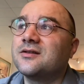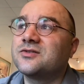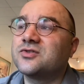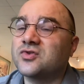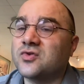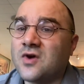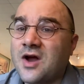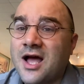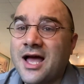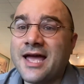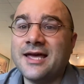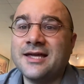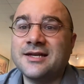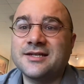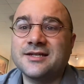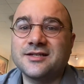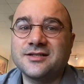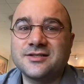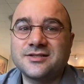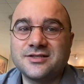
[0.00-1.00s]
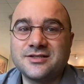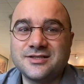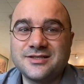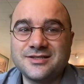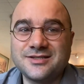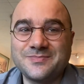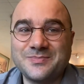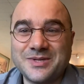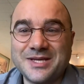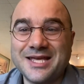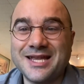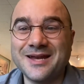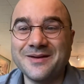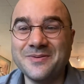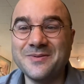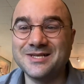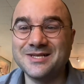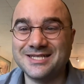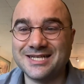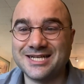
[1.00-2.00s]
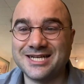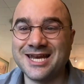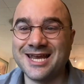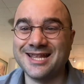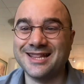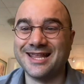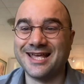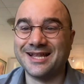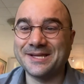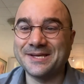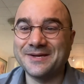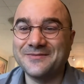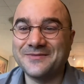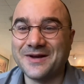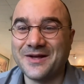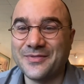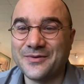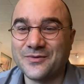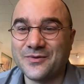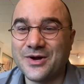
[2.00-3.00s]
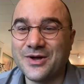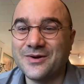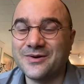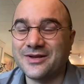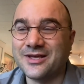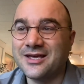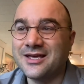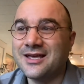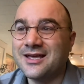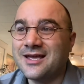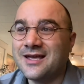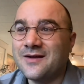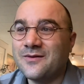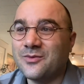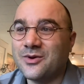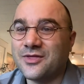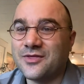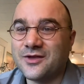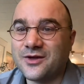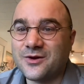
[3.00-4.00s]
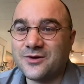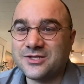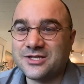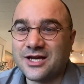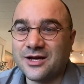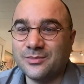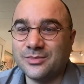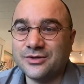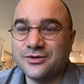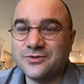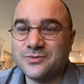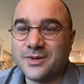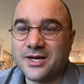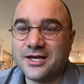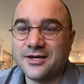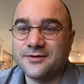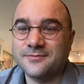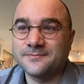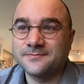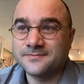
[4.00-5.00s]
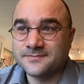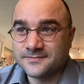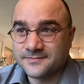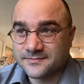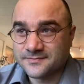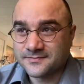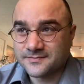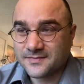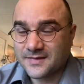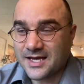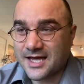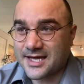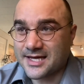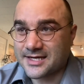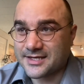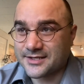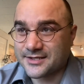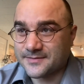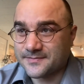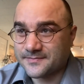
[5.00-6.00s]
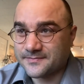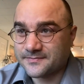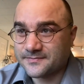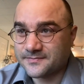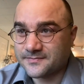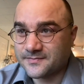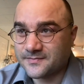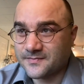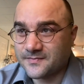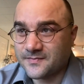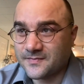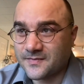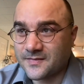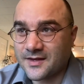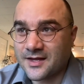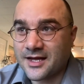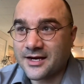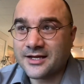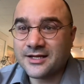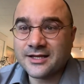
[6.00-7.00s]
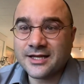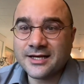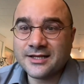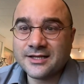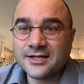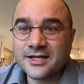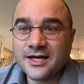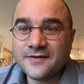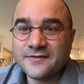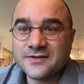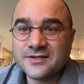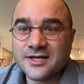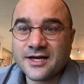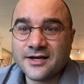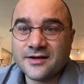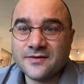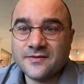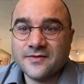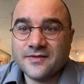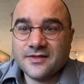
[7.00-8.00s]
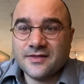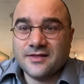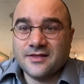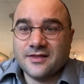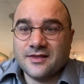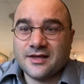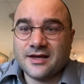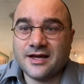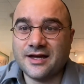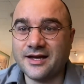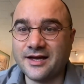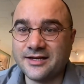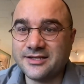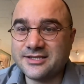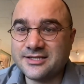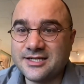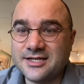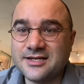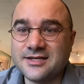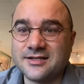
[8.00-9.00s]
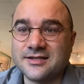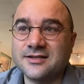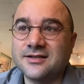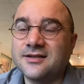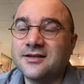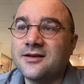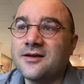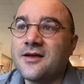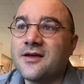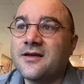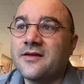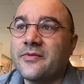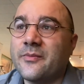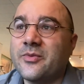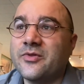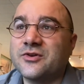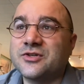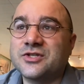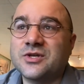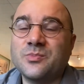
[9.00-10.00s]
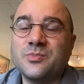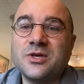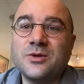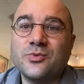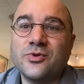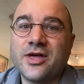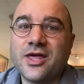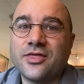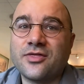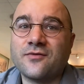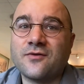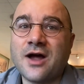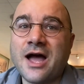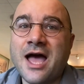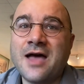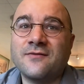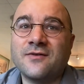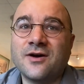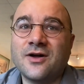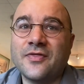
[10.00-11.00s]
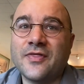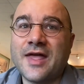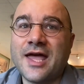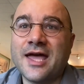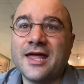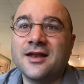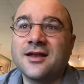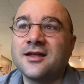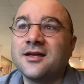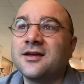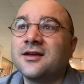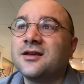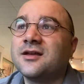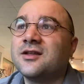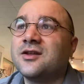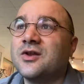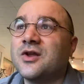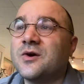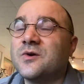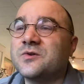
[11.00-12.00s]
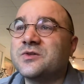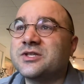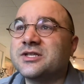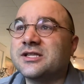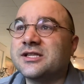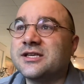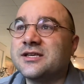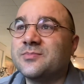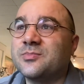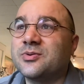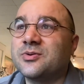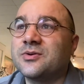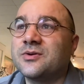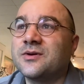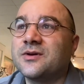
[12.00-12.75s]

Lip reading: tried being a musician that lived on the road with the Ghost Town Blues Band. And I didn't like the lifestyle. I just didn't. I mean, there's some people that thrive on that. No sleep,